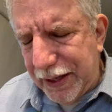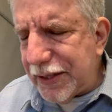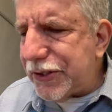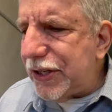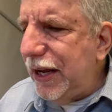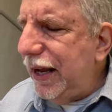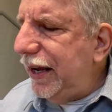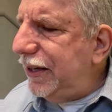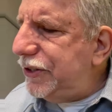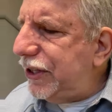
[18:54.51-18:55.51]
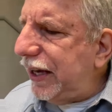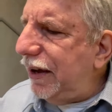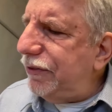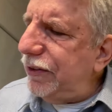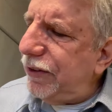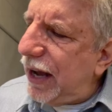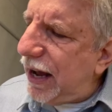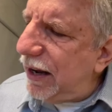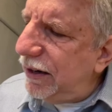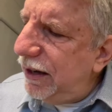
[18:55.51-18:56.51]
This is the gift of
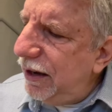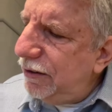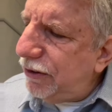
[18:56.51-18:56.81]
God